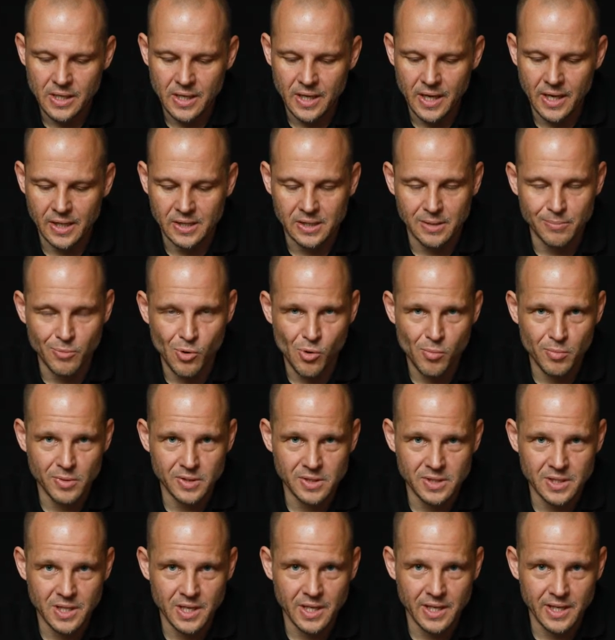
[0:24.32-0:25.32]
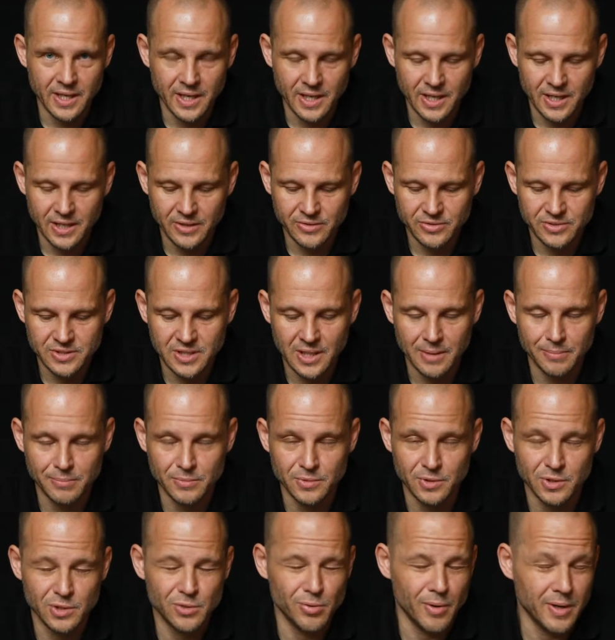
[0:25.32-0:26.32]
At the moment I have
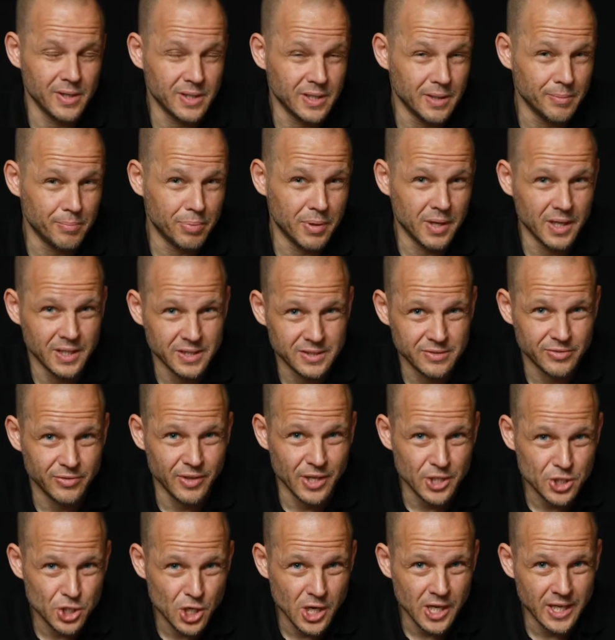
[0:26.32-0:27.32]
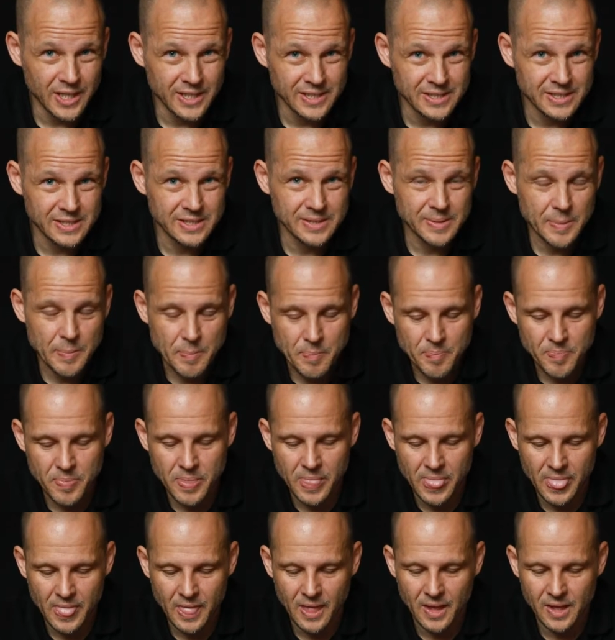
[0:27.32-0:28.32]
some 20 plus flashlights.
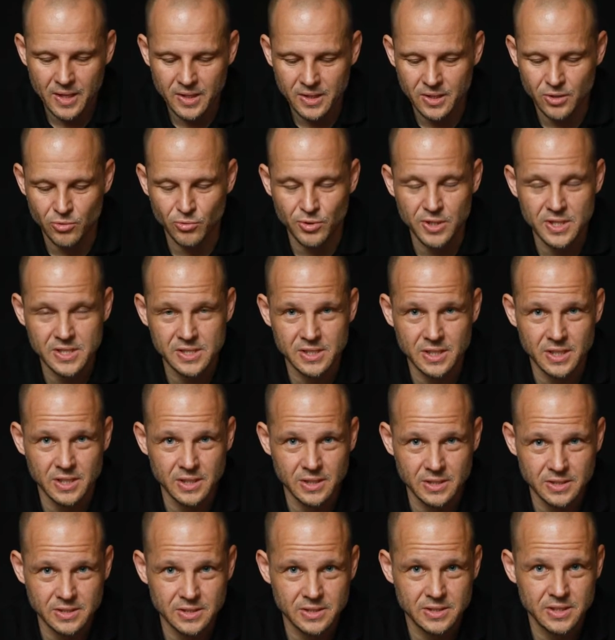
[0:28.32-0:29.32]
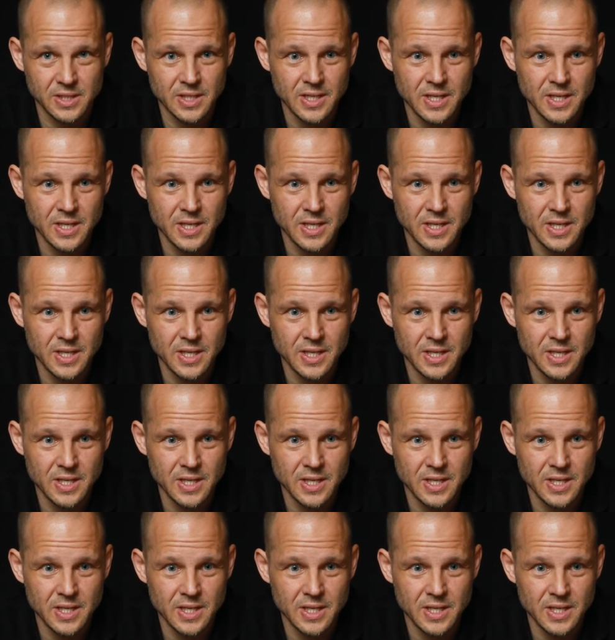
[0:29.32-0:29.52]
The reason is